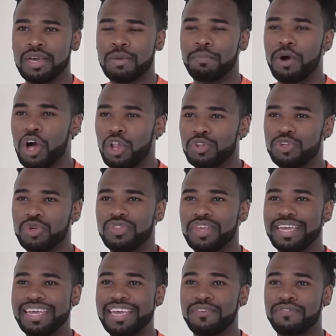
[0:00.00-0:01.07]
Paul knew
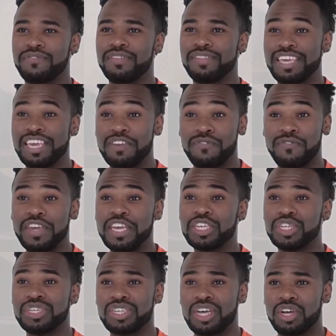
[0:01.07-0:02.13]
that if the
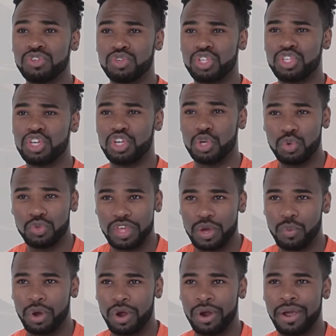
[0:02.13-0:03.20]
Ephesians understood who they
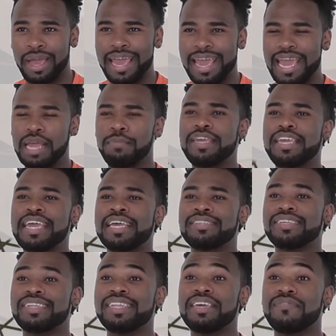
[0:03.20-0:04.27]
were and began
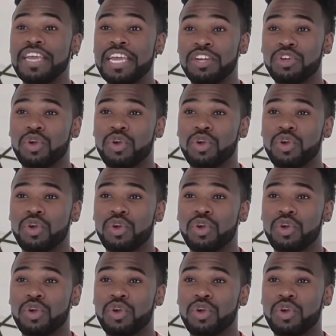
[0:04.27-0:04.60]
to live in